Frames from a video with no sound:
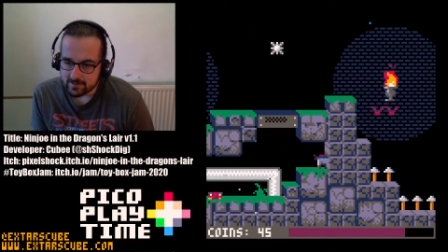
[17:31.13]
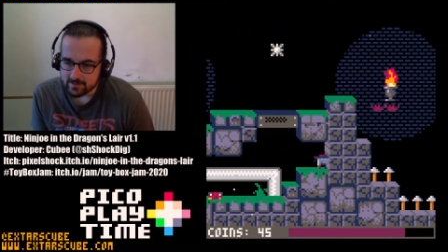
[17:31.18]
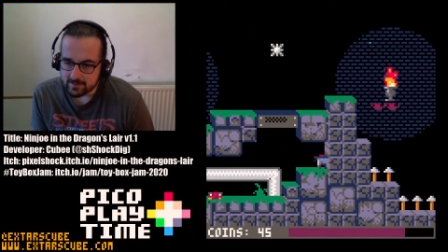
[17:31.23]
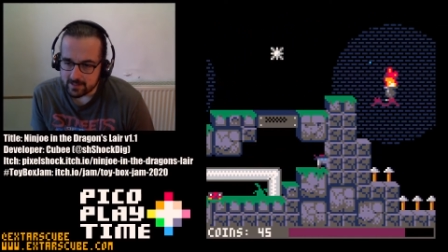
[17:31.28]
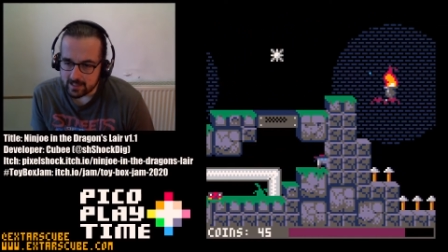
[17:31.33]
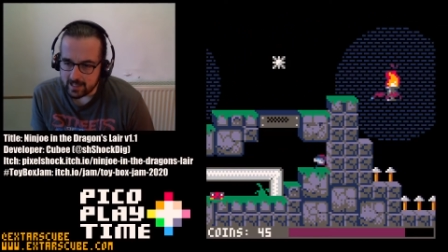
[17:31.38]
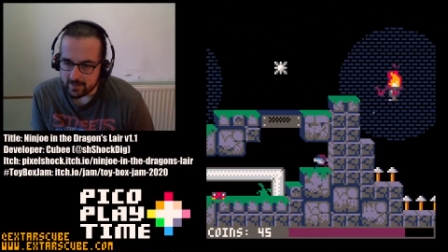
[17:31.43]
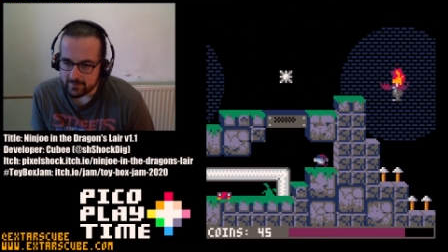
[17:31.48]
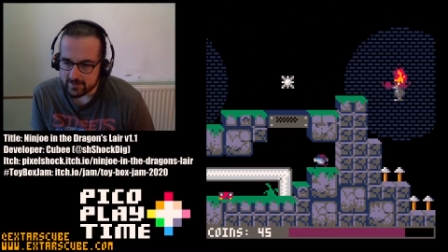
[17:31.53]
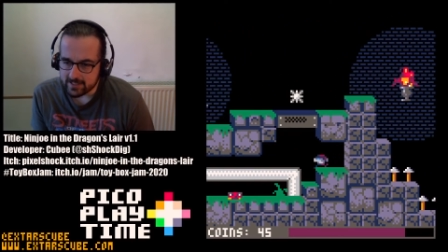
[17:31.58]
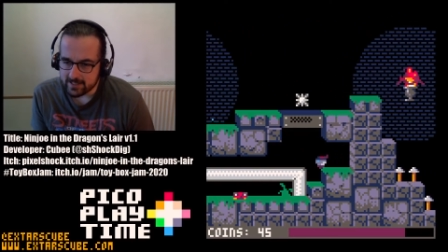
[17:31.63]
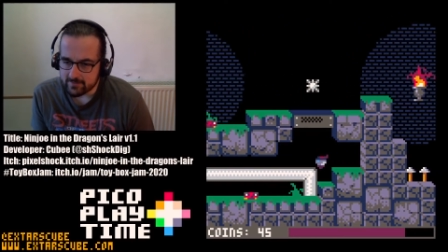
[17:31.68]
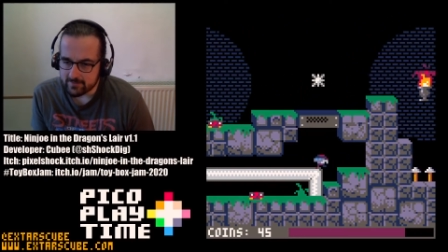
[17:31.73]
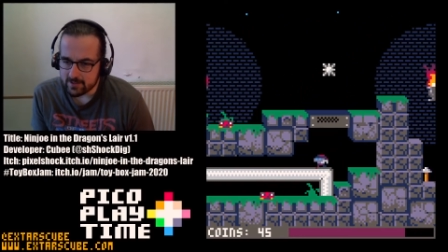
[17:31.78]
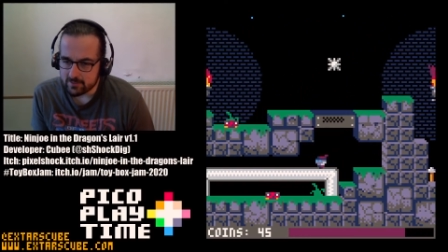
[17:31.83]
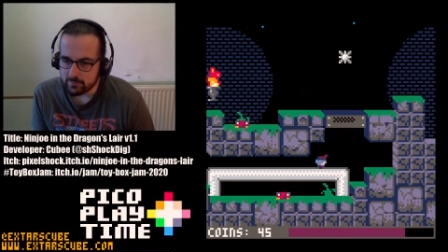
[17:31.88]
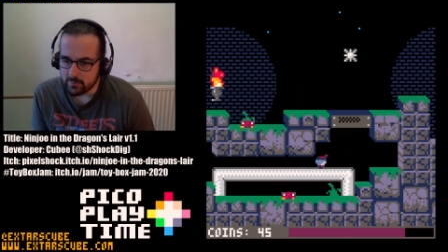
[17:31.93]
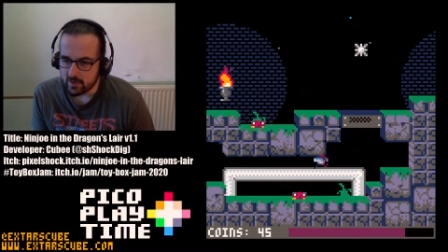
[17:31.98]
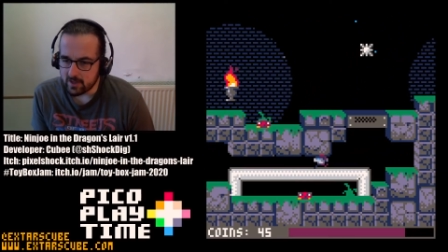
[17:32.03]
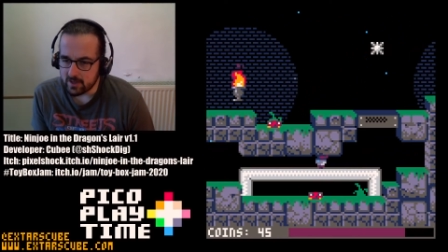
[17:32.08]
I think at
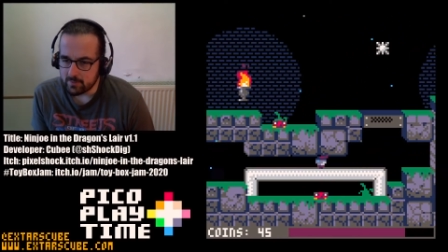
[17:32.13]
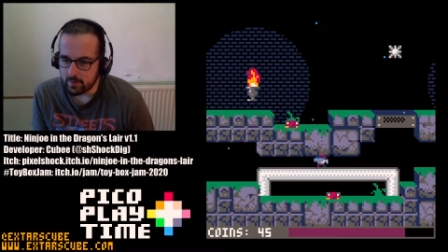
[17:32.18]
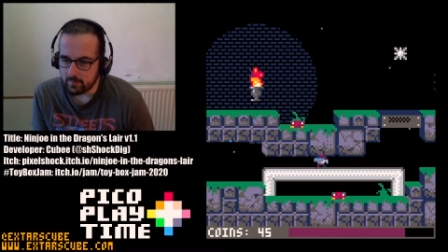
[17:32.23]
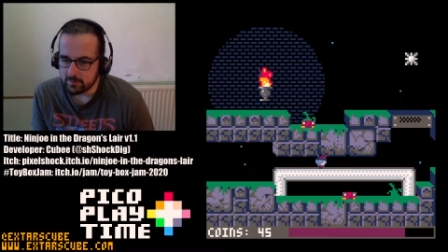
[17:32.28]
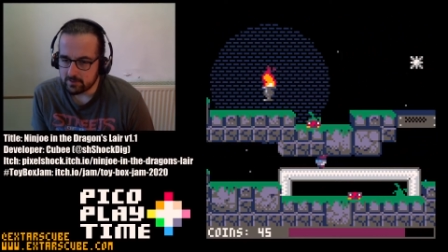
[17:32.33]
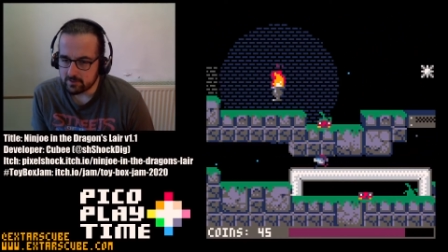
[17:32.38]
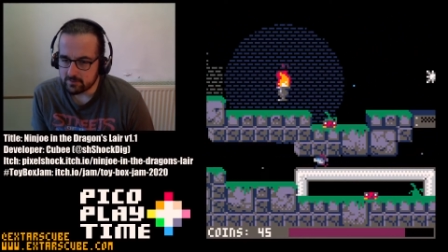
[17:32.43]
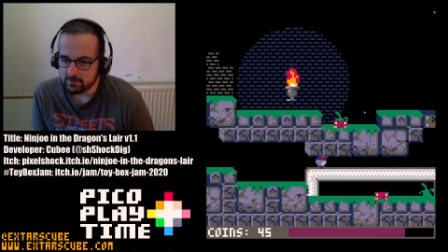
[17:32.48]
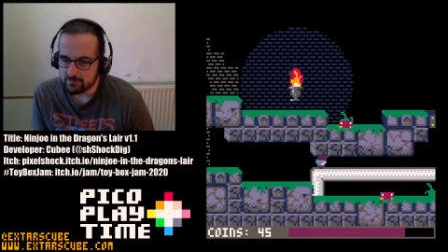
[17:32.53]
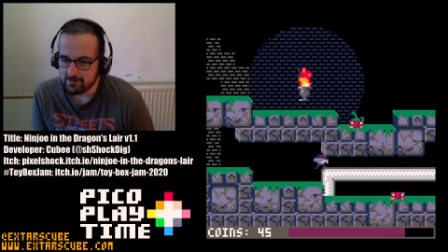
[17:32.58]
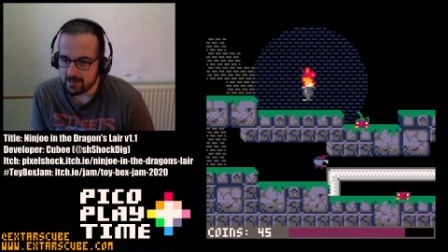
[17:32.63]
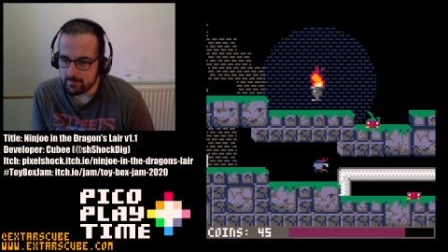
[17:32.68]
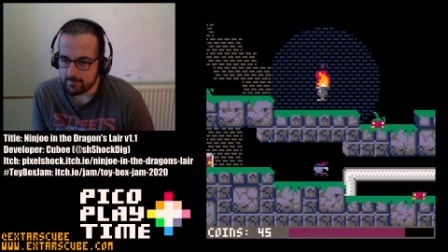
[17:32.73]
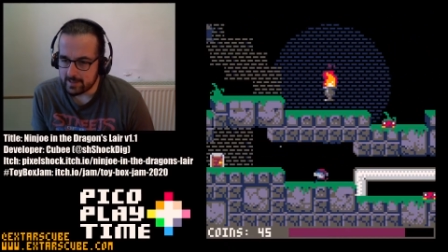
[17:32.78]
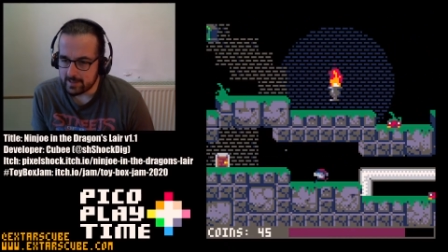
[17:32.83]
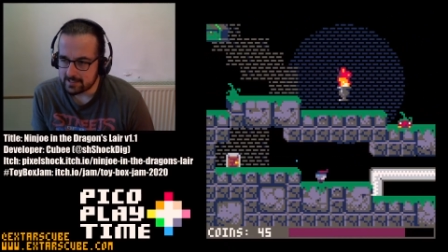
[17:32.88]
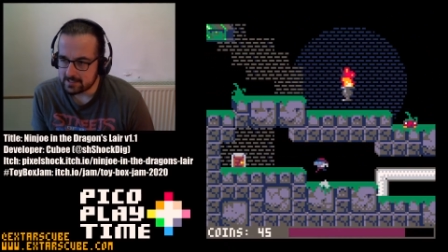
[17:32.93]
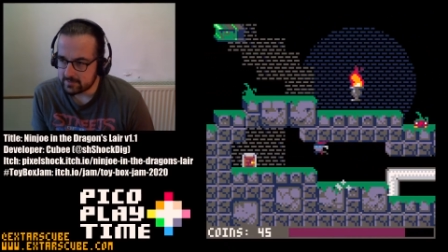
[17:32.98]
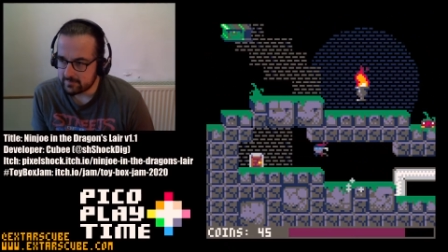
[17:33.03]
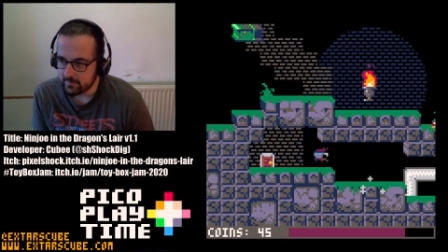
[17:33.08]
this point it probably doesn't really
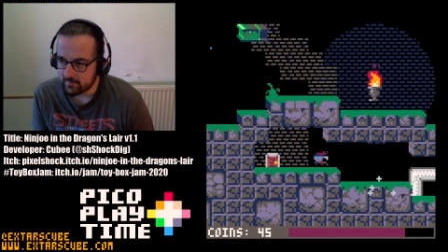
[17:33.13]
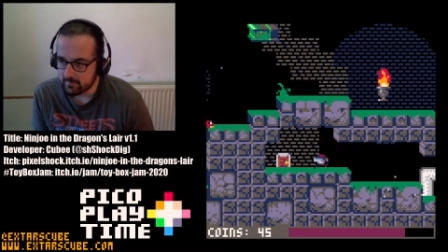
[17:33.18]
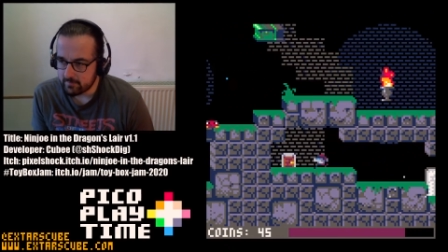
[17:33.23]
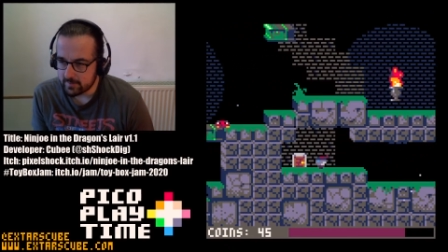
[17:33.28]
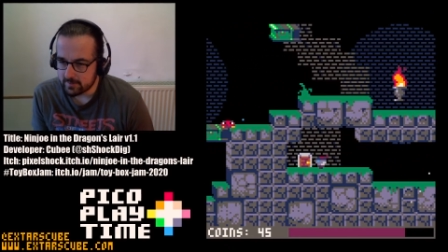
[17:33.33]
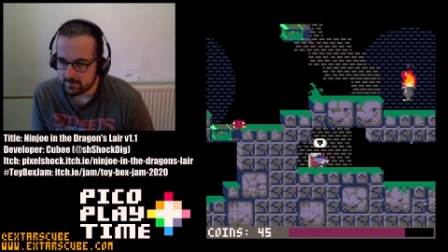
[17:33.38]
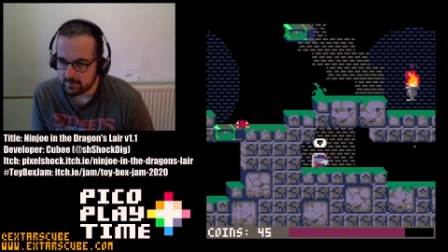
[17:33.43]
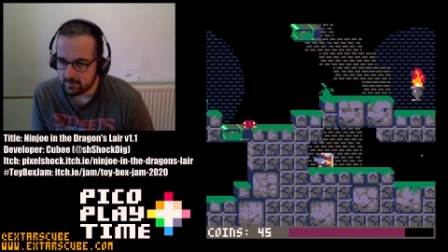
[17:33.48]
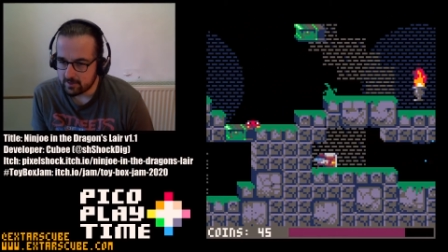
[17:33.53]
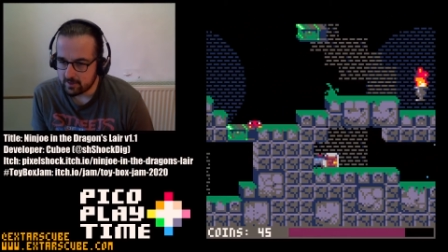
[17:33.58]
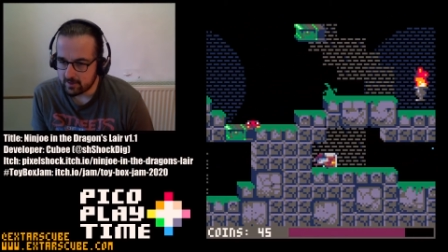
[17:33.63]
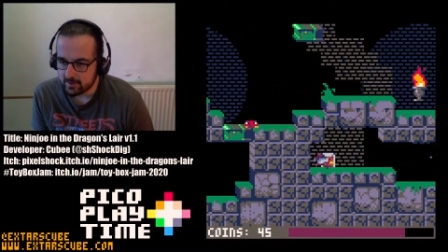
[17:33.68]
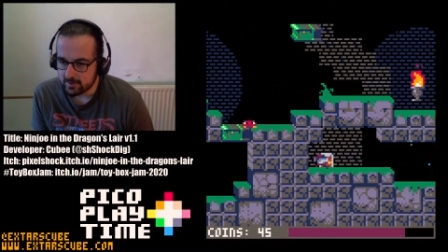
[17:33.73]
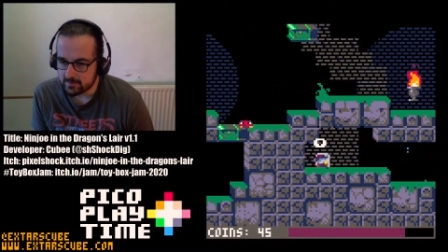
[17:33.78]
matter if I've missed a coin,